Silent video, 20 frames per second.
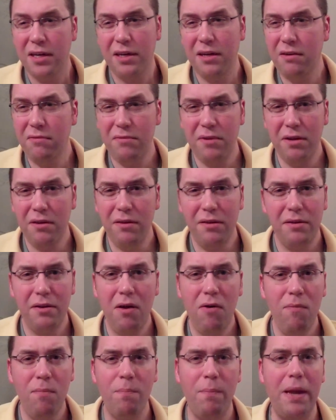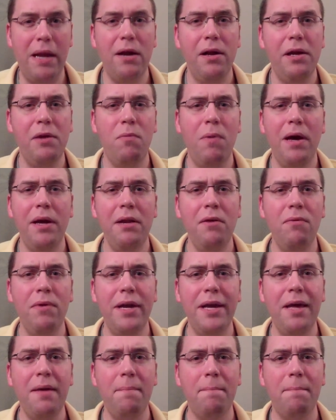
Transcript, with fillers: you know, don't marry. Why do you want to